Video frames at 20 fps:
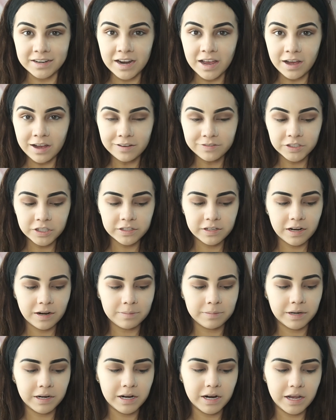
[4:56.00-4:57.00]
Now after that,
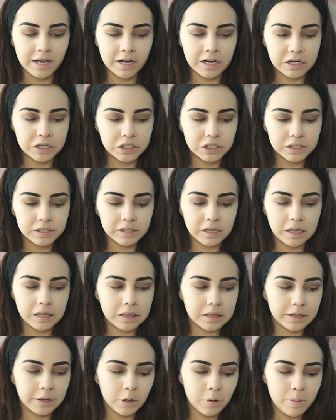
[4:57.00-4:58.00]
I'm gonna add just a
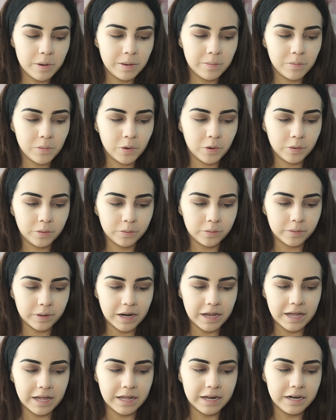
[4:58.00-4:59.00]
little bit more
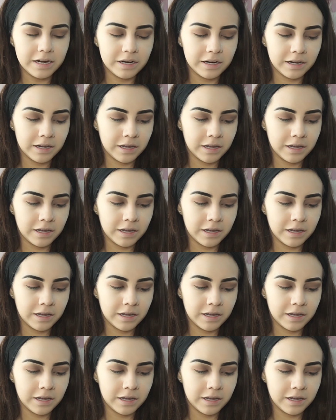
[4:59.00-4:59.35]
red.